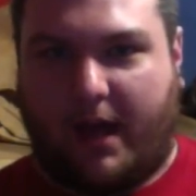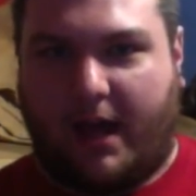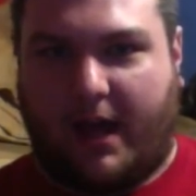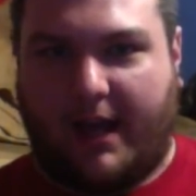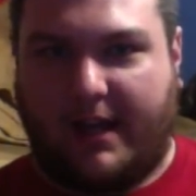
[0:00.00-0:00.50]

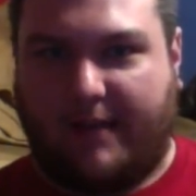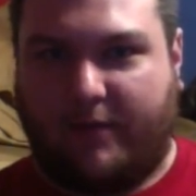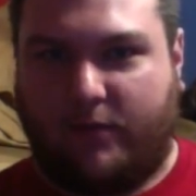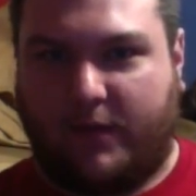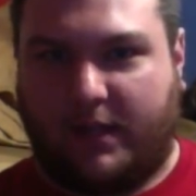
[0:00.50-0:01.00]
I never
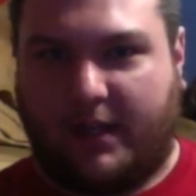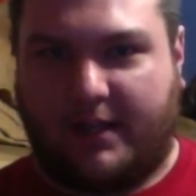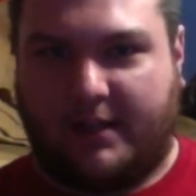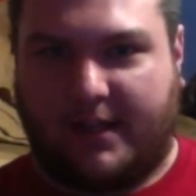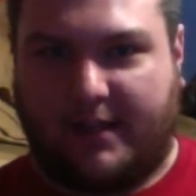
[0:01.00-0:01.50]

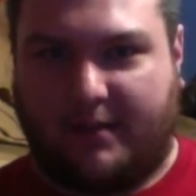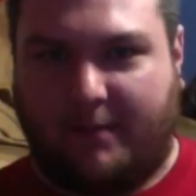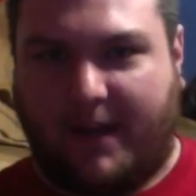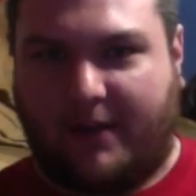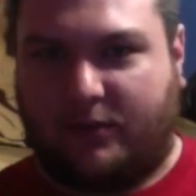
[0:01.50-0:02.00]
realized that the
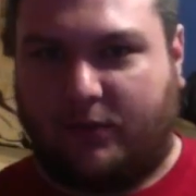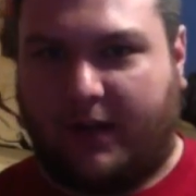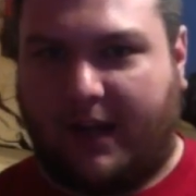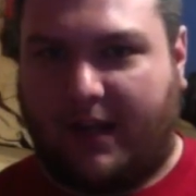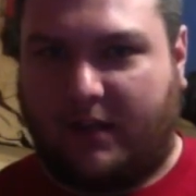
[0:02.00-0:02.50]
Megazord
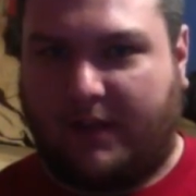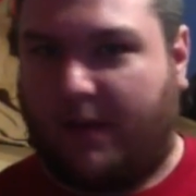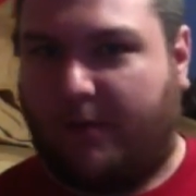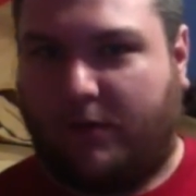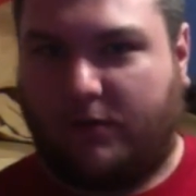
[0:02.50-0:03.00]
had
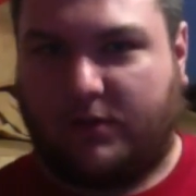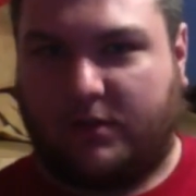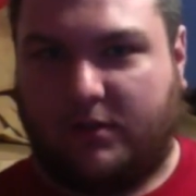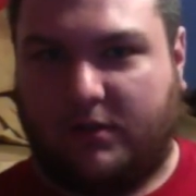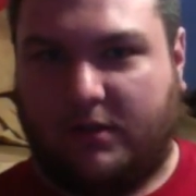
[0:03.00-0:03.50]
Thunderbolts
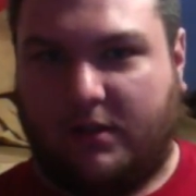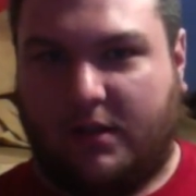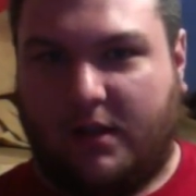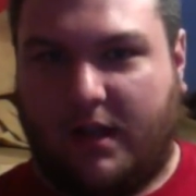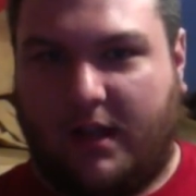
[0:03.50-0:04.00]

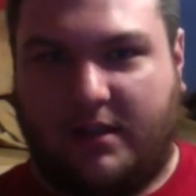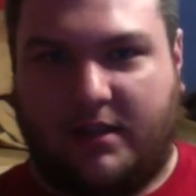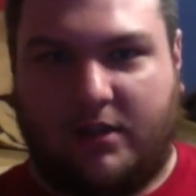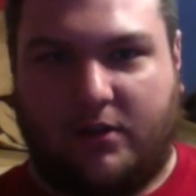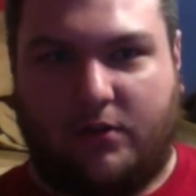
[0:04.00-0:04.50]

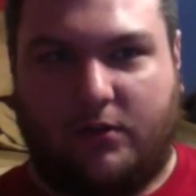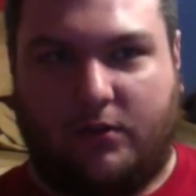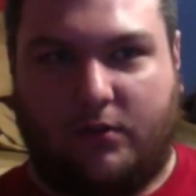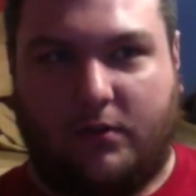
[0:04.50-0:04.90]
until,